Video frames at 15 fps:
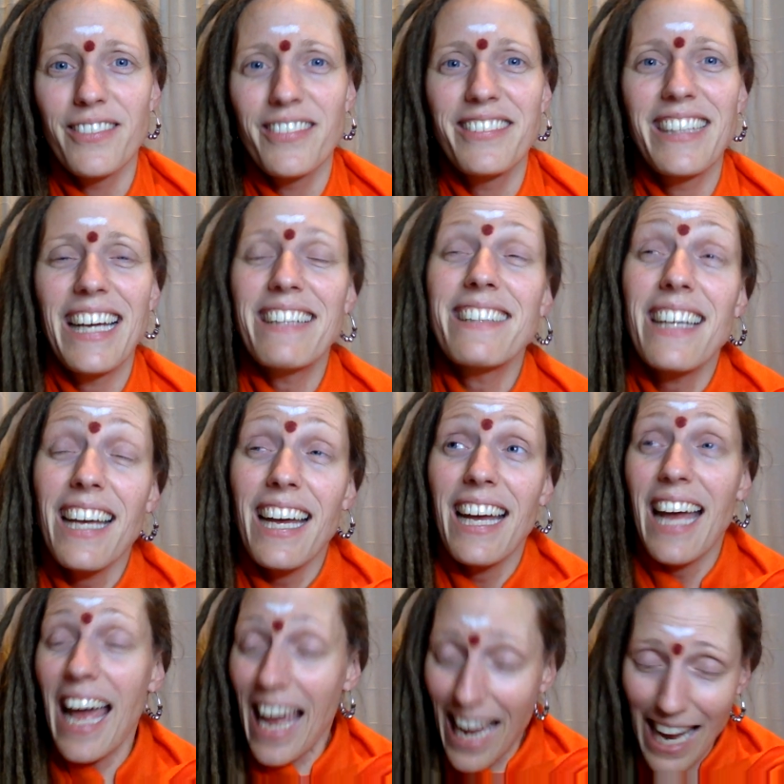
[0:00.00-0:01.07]
that
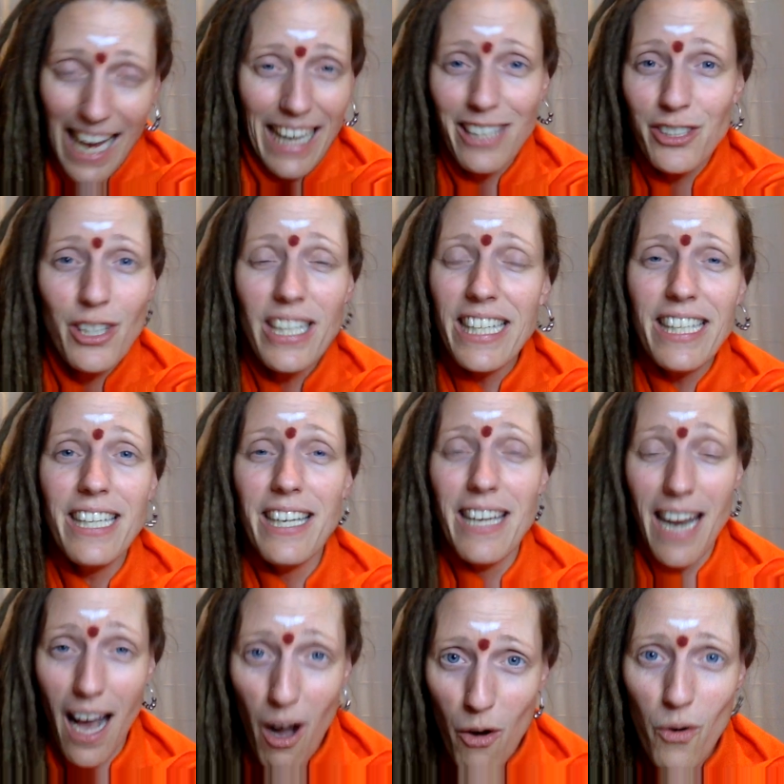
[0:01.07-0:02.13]
actually
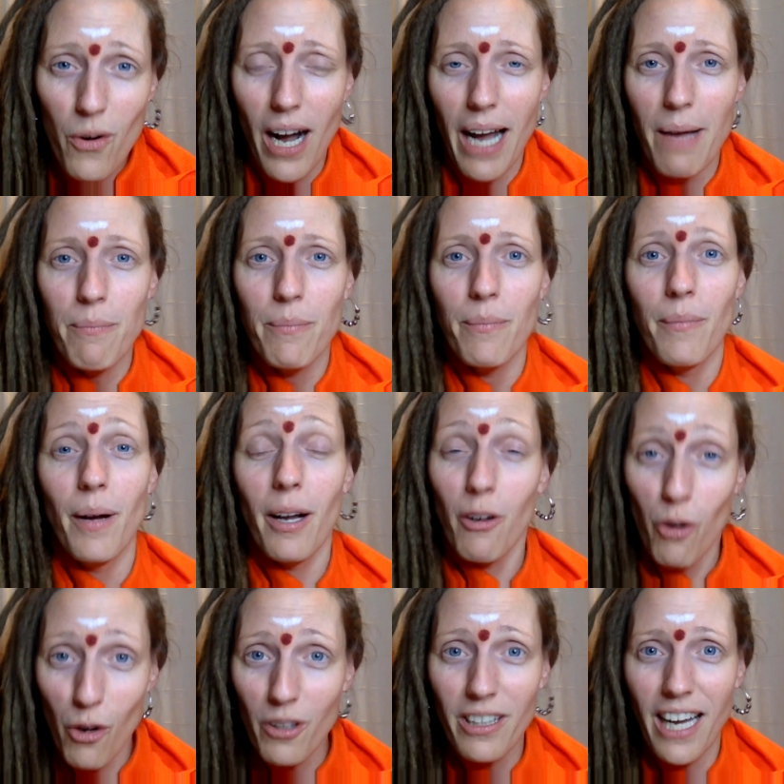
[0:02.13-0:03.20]
now I'm
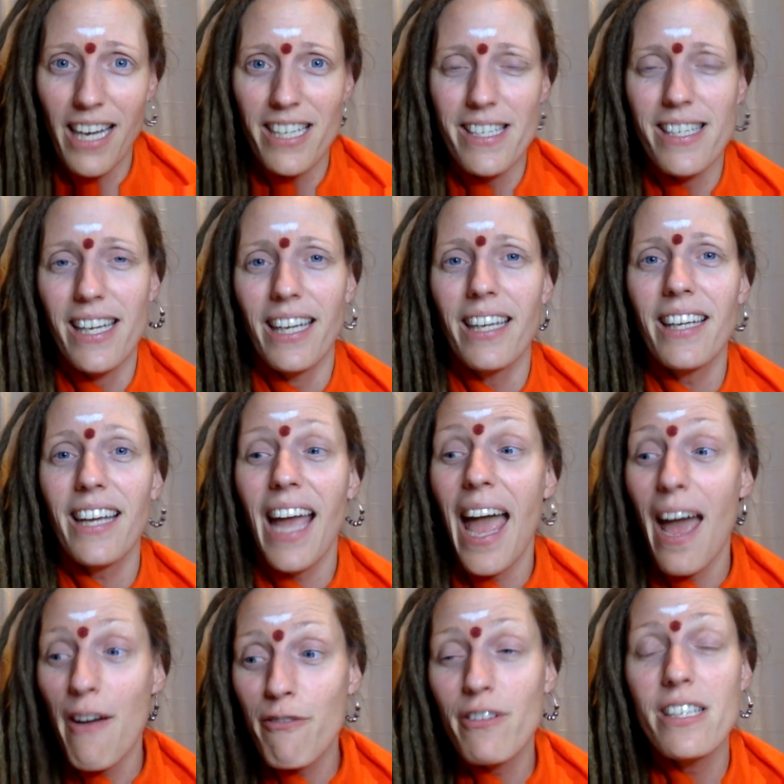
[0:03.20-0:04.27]
cognizing
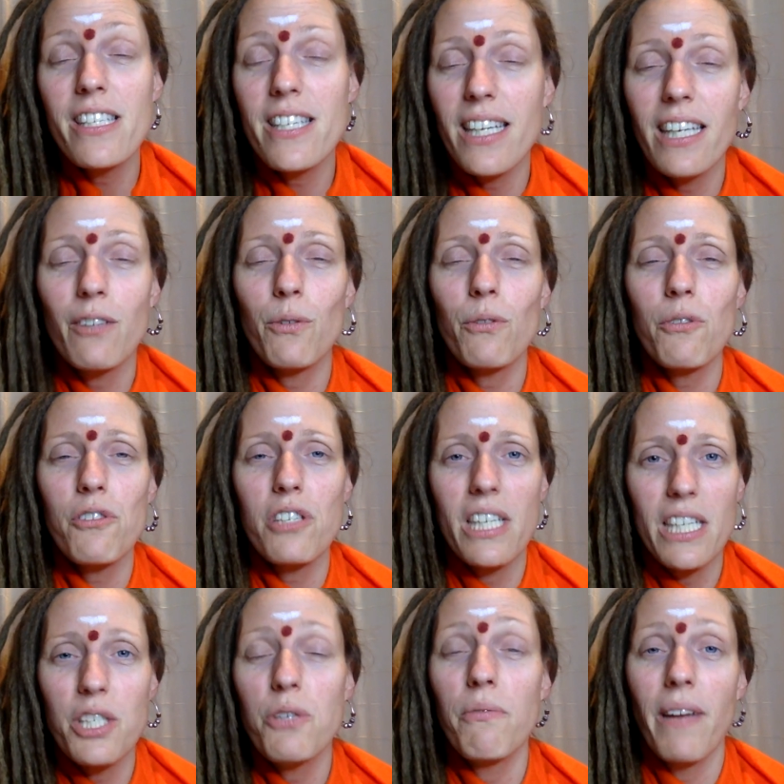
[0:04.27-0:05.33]
every single
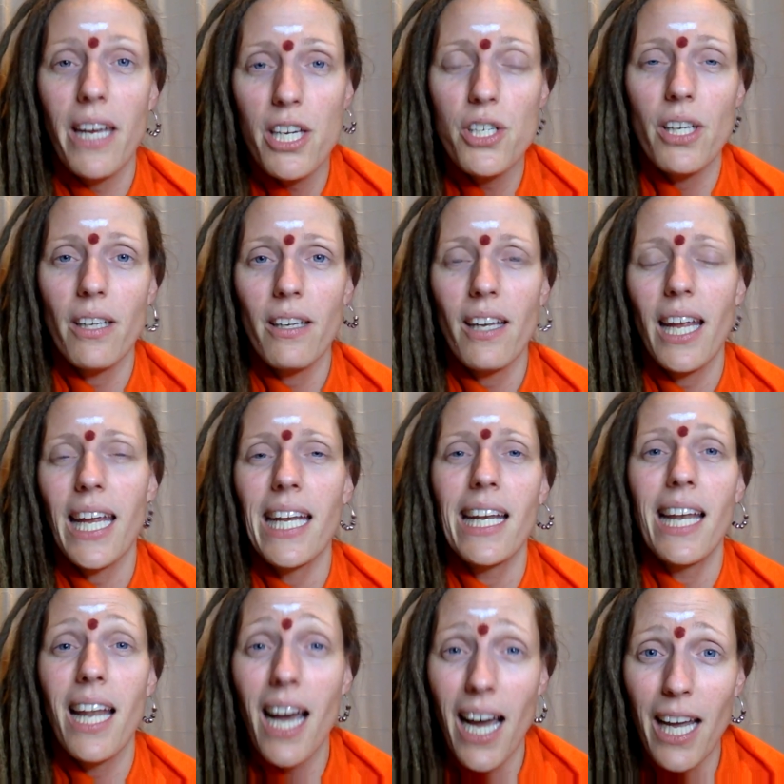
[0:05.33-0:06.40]
situation
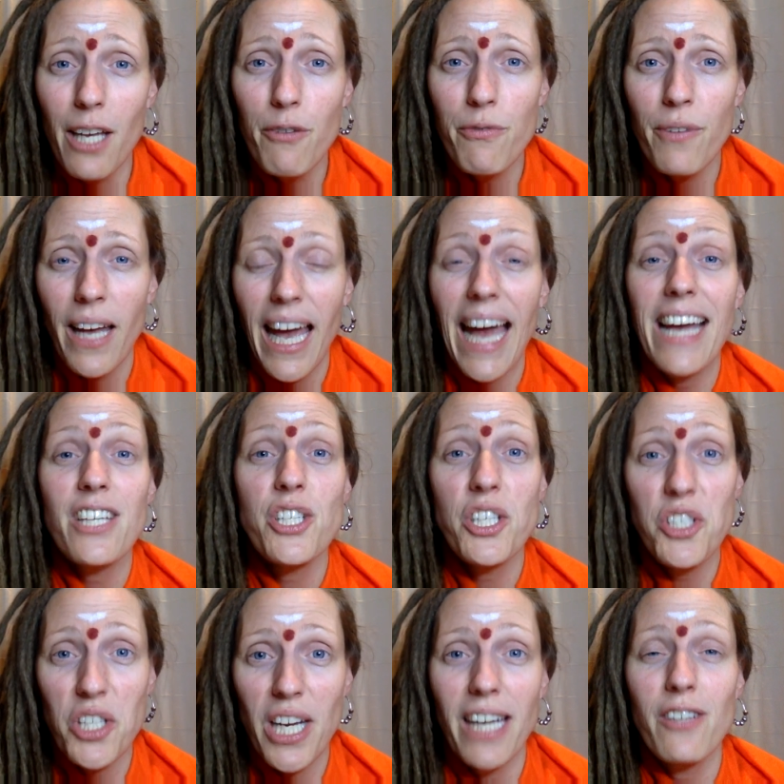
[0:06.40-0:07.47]
in life as a
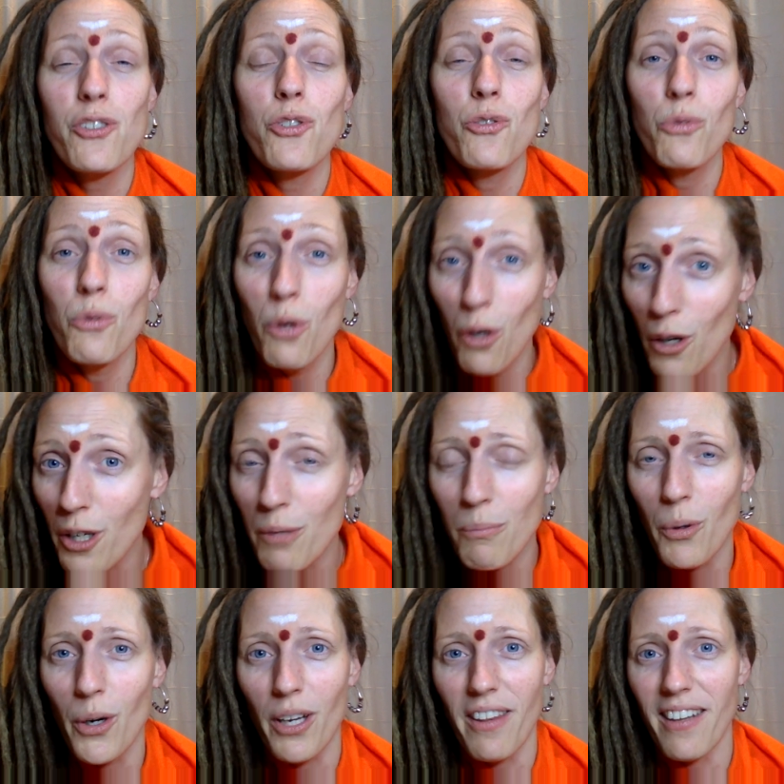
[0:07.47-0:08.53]
chance to learn
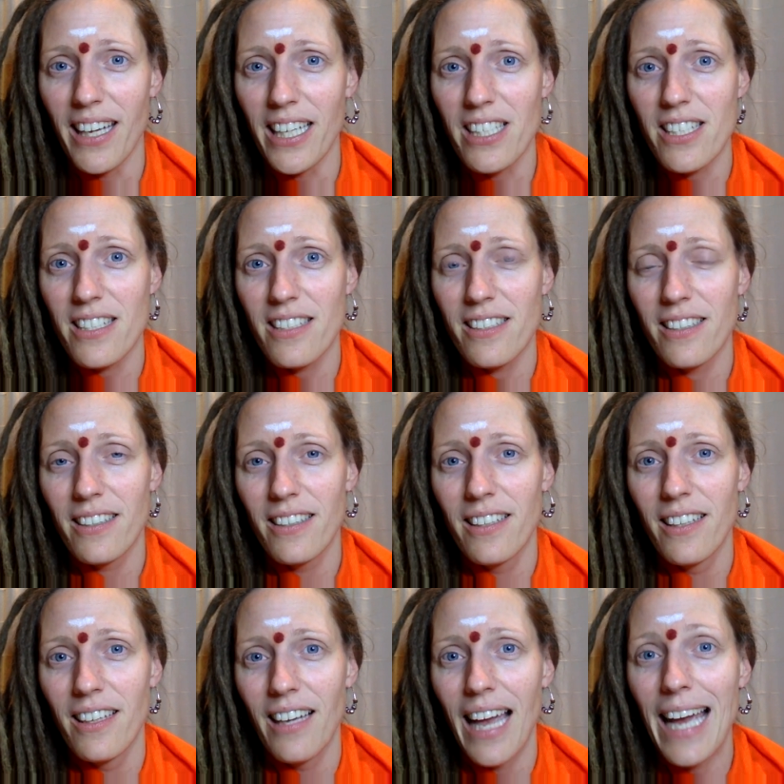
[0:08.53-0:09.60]
more things,
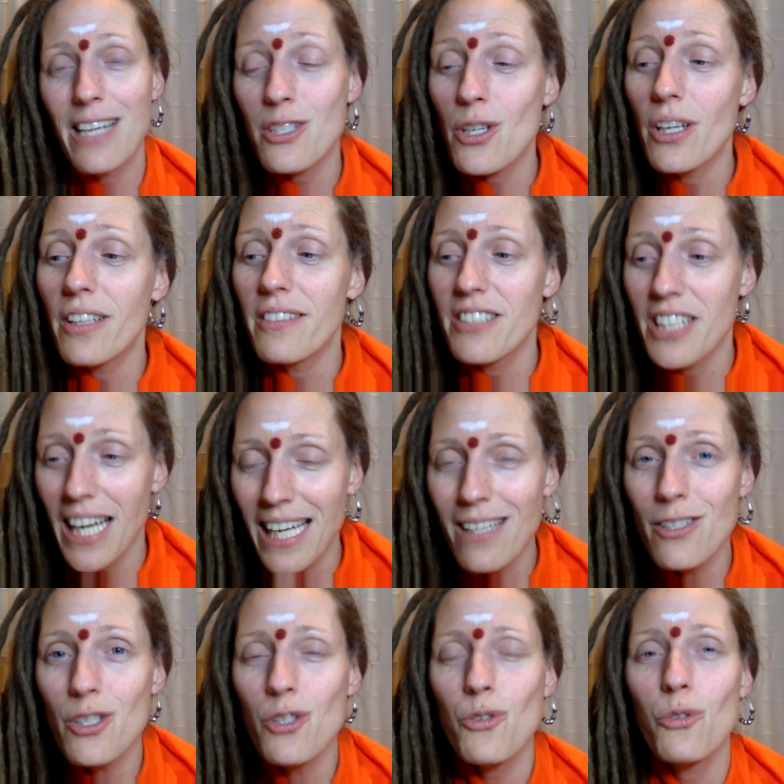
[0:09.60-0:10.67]
as a
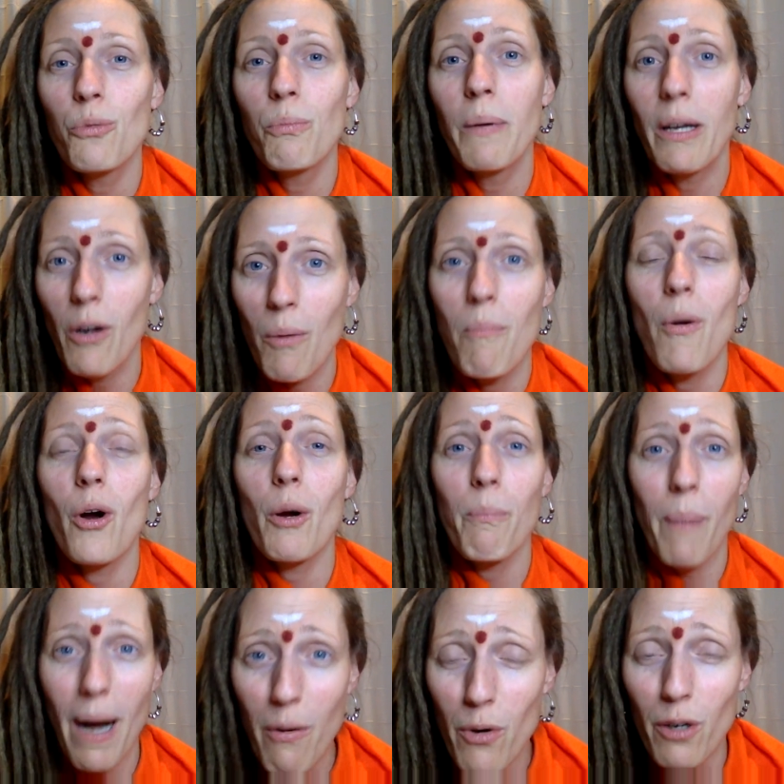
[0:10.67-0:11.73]
chance to become more
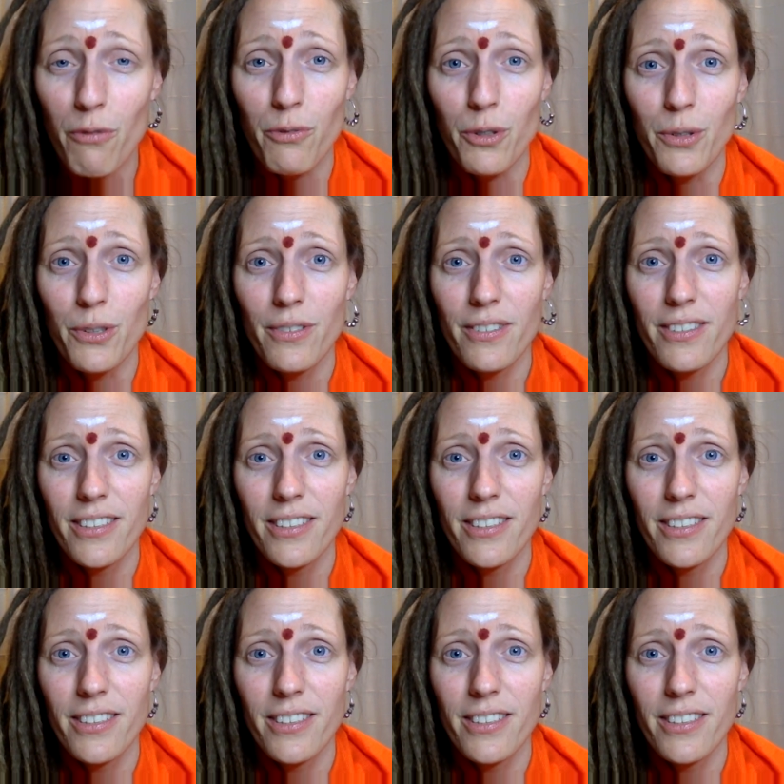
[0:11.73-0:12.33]
powerful.